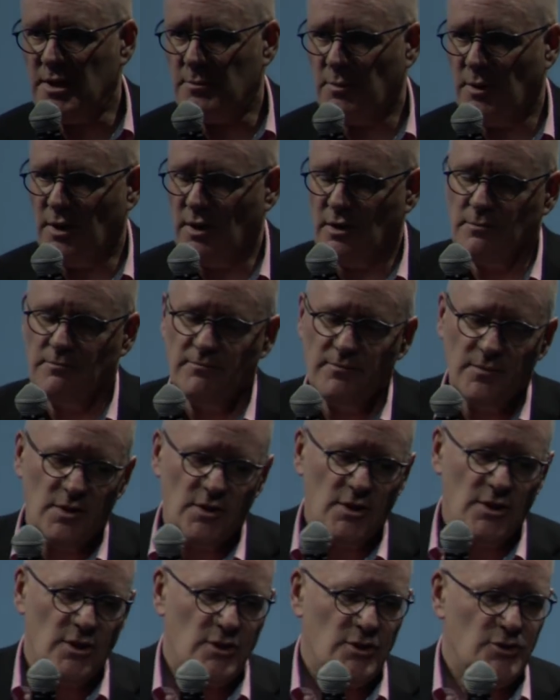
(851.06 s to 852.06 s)
people
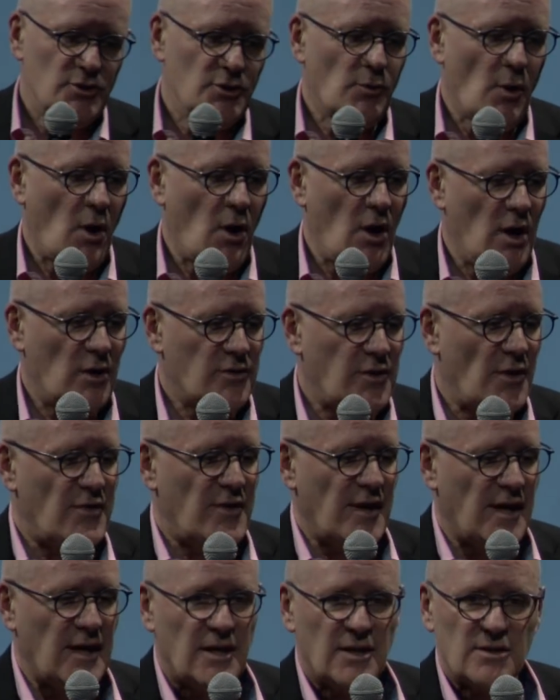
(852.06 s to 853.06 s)
do all the
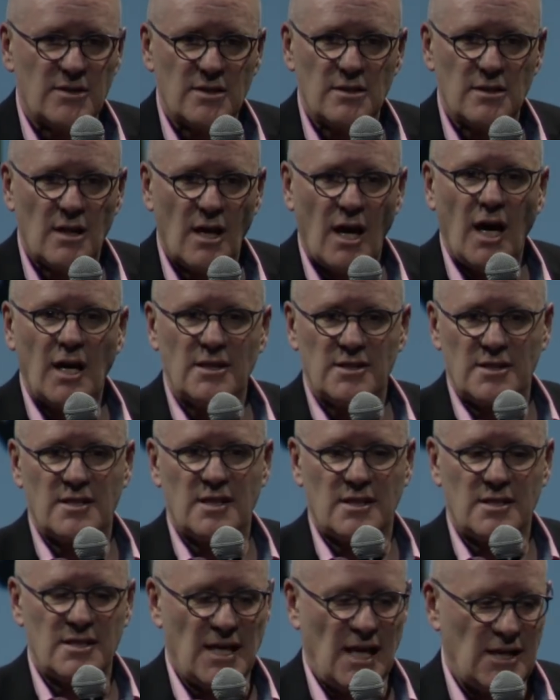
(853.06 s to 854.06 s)
things
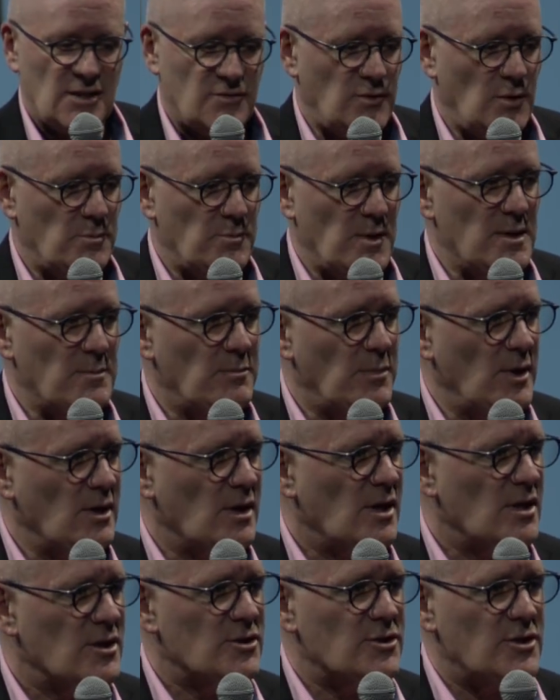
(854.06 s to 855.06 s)
unsuccessful
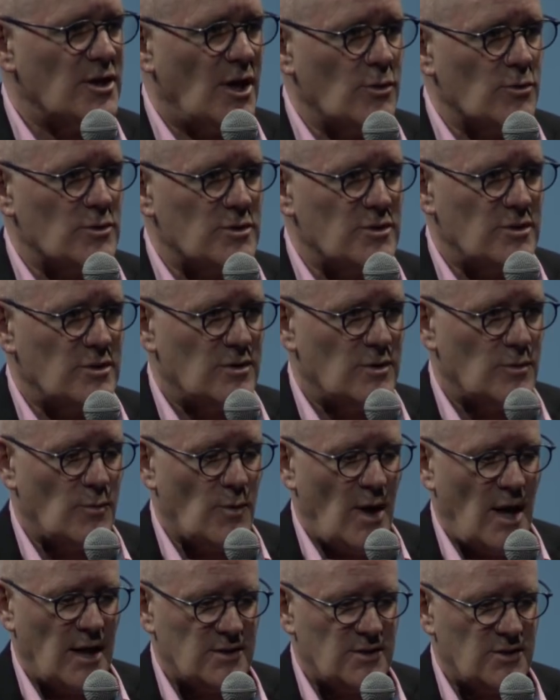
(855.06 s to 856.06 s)
people don't
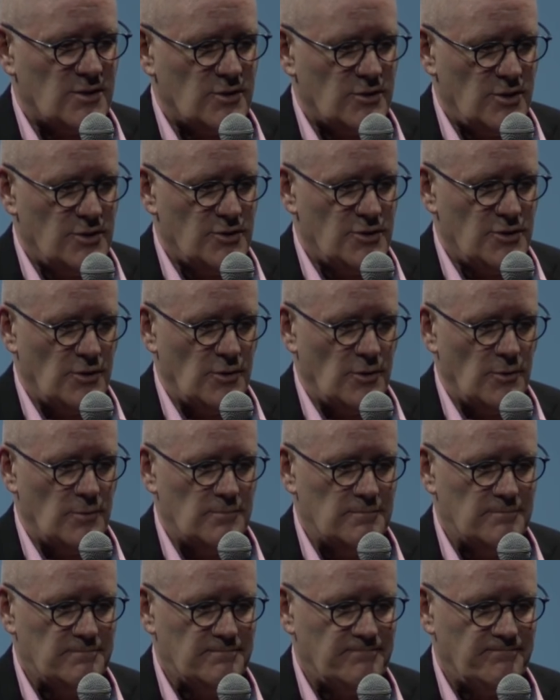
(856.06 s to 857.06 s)
want to
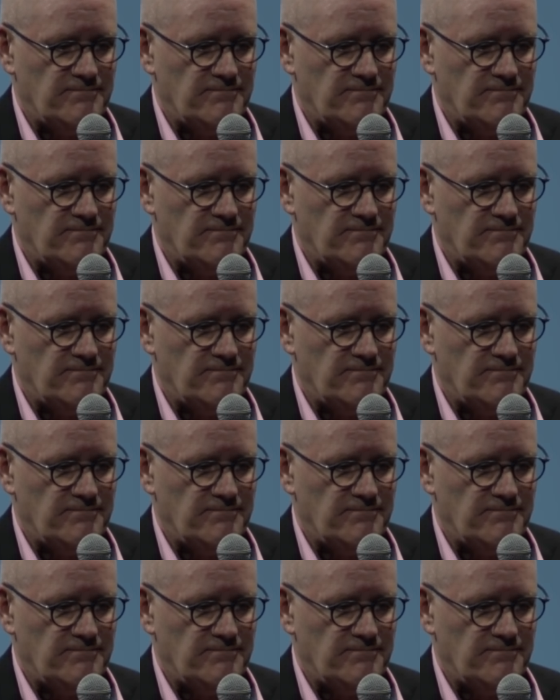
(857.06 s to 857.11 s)
do.